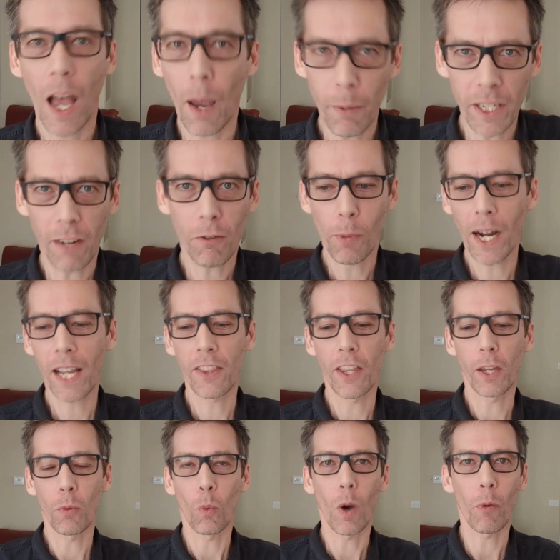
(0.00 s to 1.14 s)
I mean, never mind
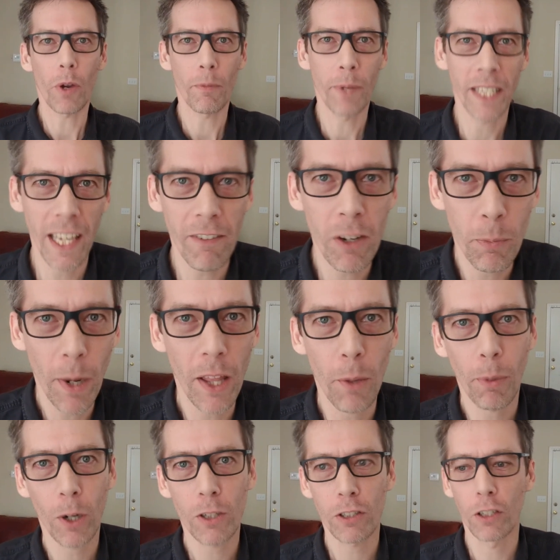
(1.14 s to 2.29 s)
that what we've been given by the
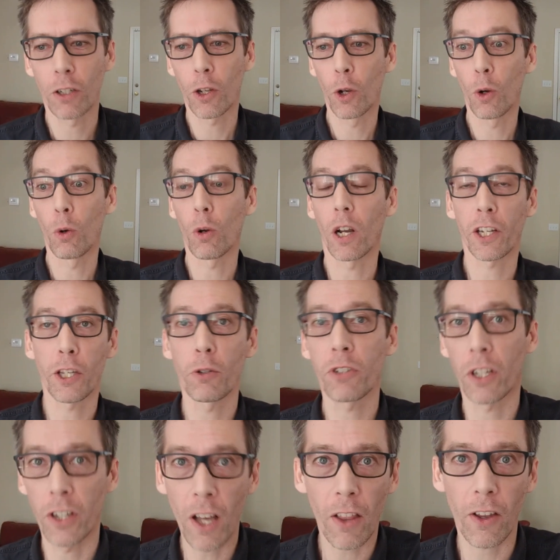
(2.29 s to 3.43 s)
person who accused
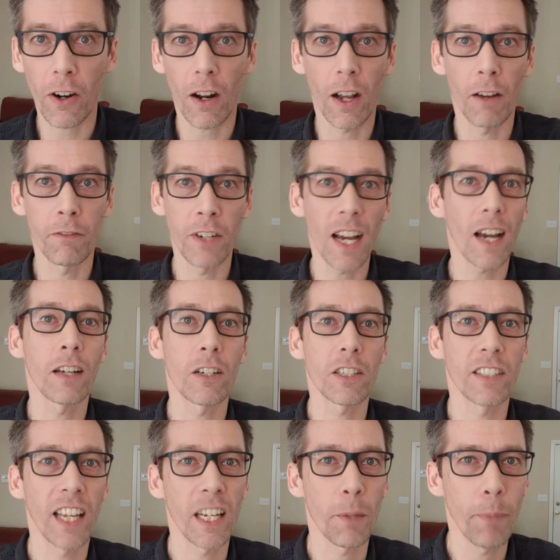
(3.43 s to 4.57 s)
another of not
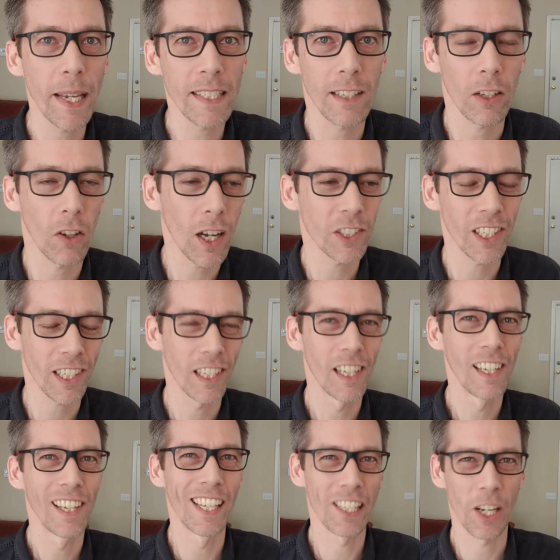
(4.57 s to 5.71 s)
understanding basic logic
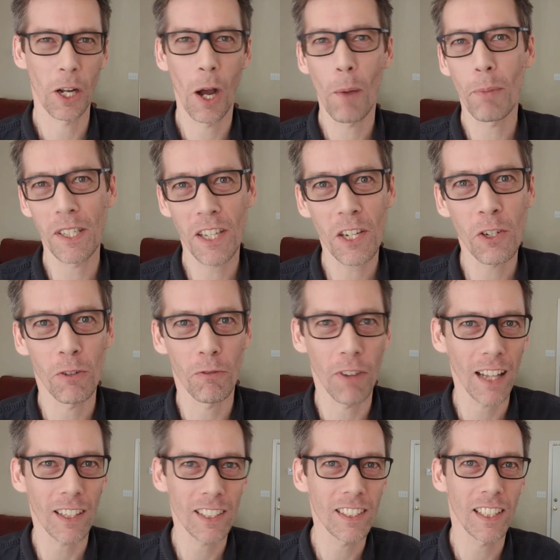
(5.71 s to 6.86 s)
is a composition
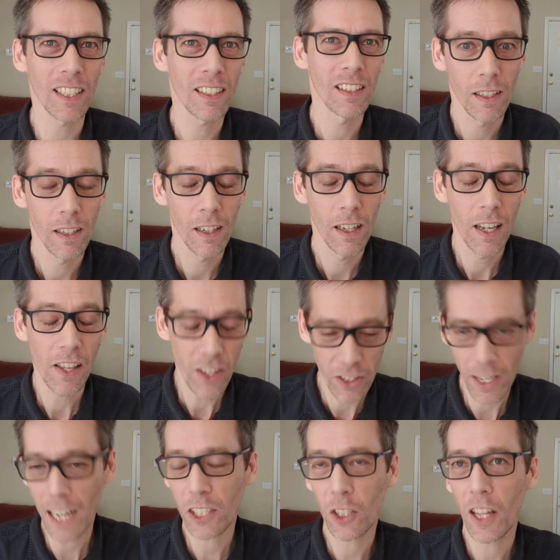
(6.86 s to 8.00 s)
fallacy. This
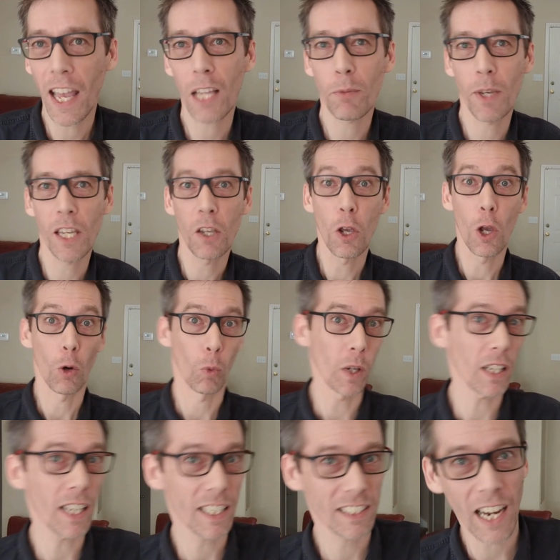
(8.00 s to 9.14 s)
actually has me
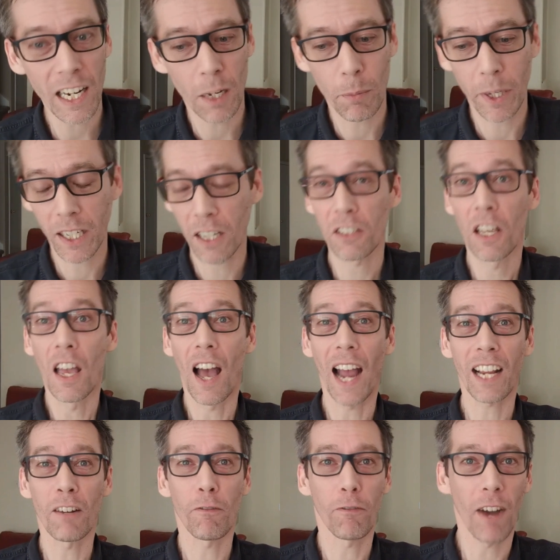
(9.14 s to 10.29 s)
really excited because I
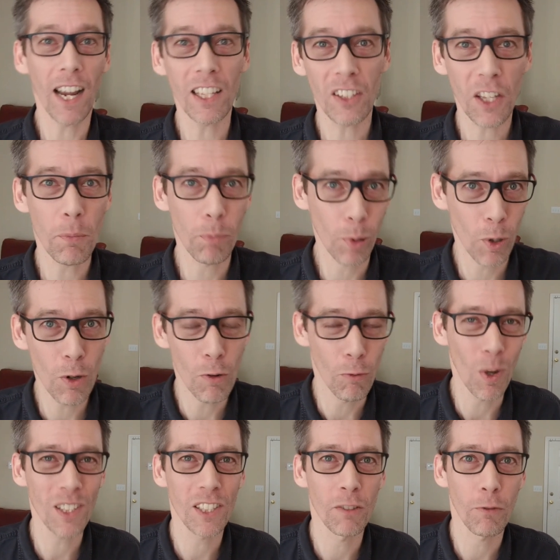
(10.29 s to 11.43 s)
can finally prove
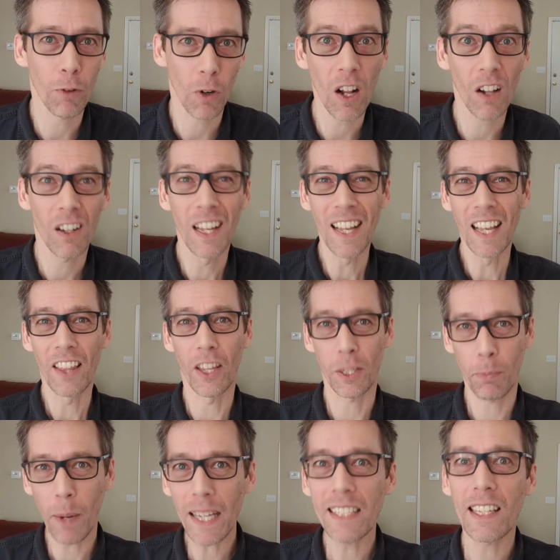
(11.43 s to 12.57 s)
once and for all that
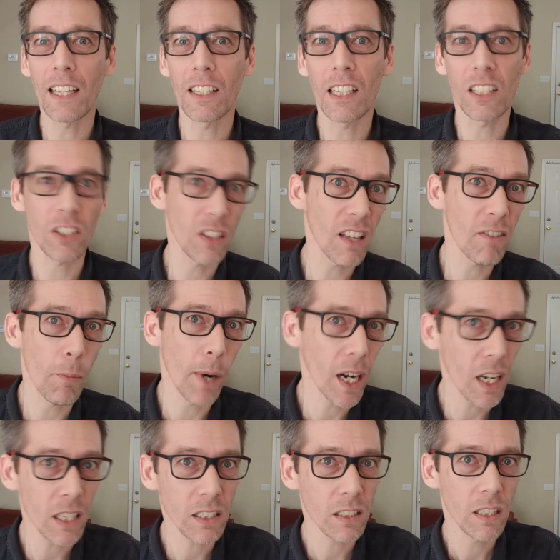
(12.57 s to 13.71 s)
space aliens live among
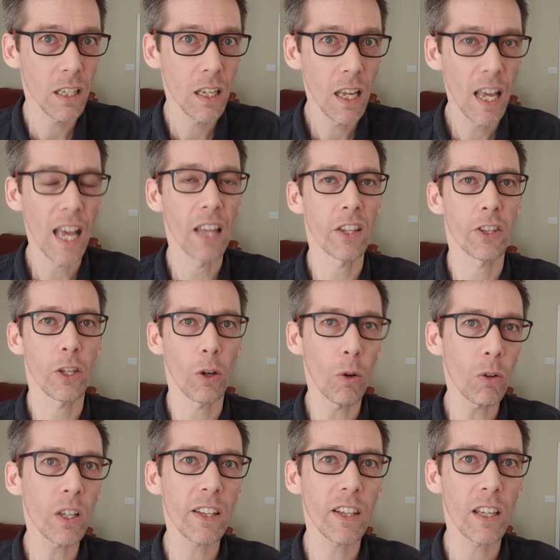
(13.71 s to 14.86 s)
us and that the
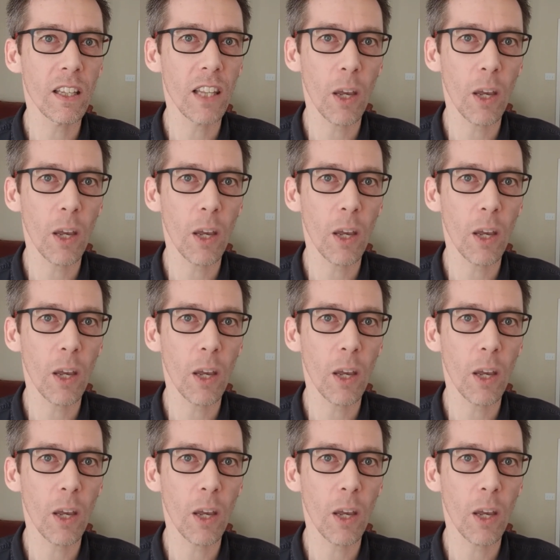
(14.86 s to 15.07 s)
only thing